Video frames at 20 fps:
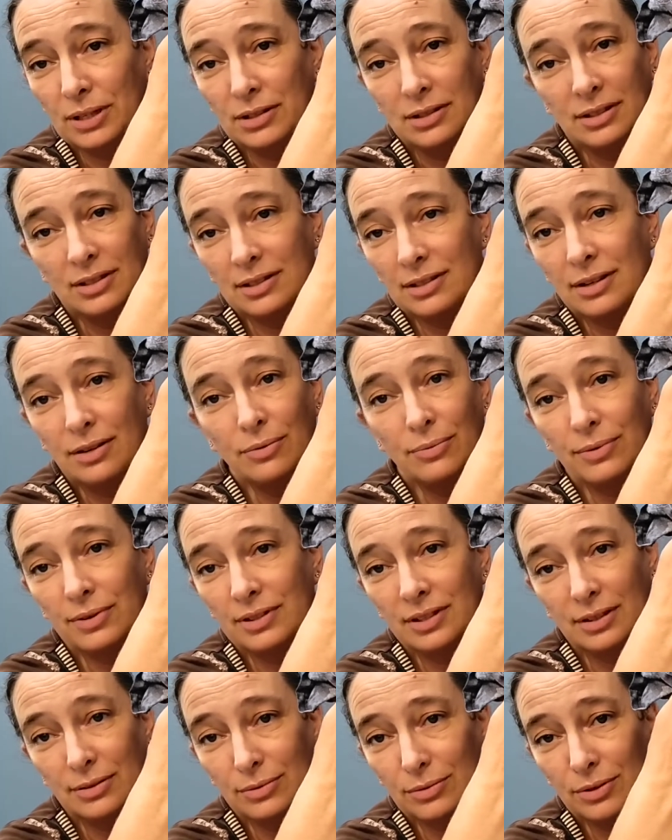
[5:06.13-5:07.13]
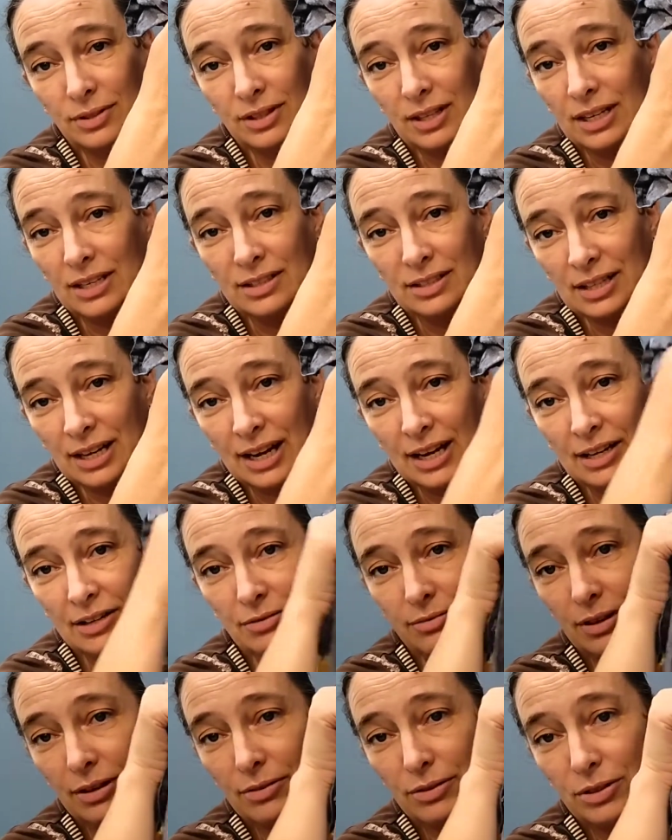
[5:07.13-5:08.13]
because I don't want those things hanging
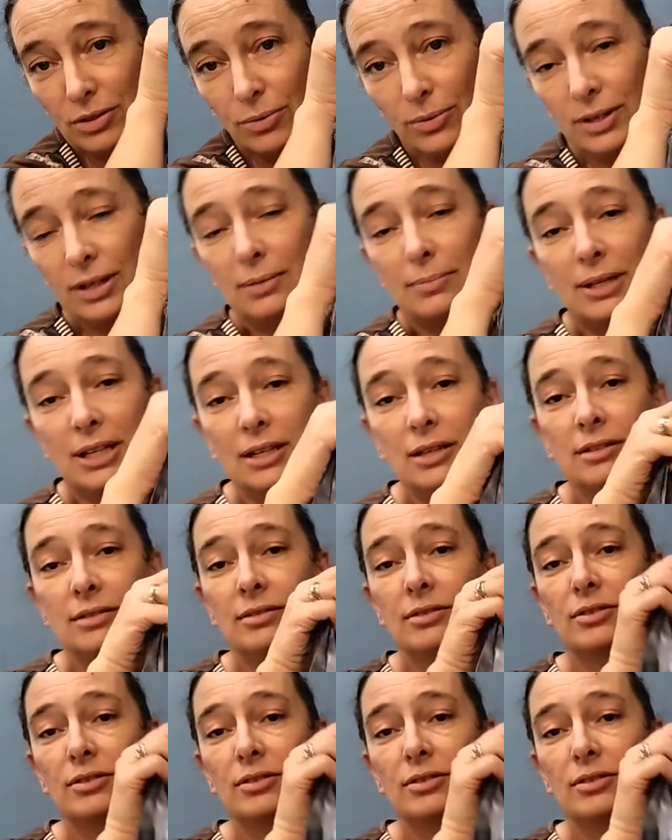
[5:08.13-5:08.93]
around annoying me.